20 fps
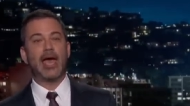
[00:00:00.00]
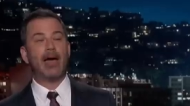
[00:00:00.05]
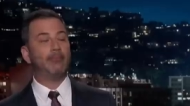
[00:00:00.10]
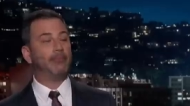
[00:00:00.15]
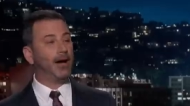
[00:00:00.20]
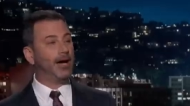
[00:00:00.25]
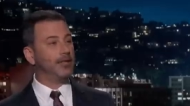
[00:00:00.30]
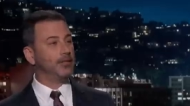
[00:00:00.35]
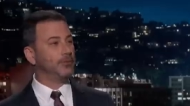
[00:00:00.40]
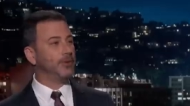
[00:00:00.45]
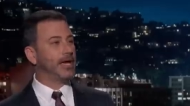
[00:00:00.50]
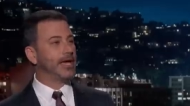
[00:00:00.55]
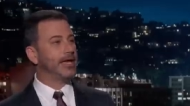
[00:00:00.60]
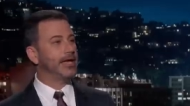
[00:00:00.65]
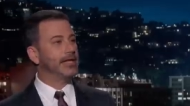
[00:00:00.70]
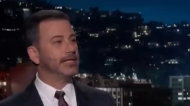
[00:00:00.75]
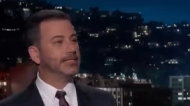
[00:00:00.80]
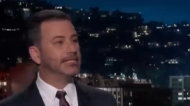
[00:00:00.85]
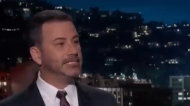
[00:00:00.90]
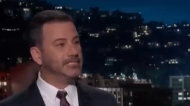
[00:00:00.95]
And by the way,
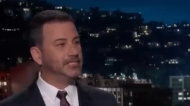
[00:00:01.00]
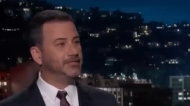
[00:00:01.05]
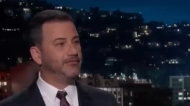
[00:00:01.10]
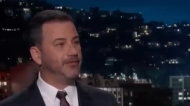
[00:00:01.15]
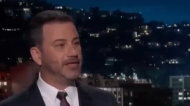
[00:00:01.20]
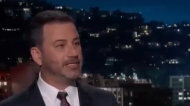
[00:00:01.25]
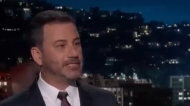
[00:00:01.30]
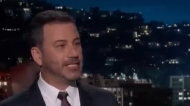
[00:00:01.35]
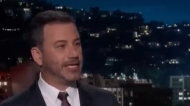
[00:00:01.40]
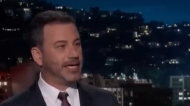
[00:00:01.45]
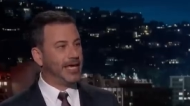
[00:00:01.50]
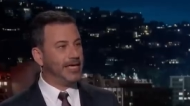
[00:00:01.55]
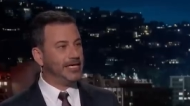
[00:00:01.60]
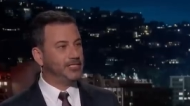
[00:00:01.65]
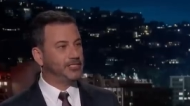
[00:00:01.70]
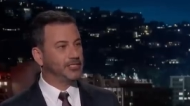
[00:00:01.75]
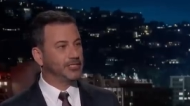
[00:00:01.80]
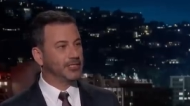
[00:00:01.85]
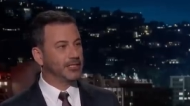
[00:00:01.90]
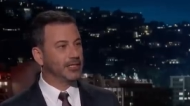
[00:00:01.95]
this
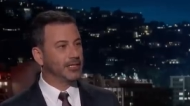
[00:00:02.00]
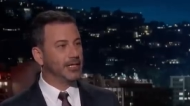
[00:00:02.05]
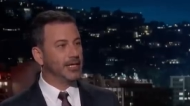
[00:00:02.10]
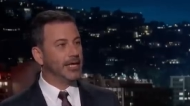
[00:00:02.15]
investigation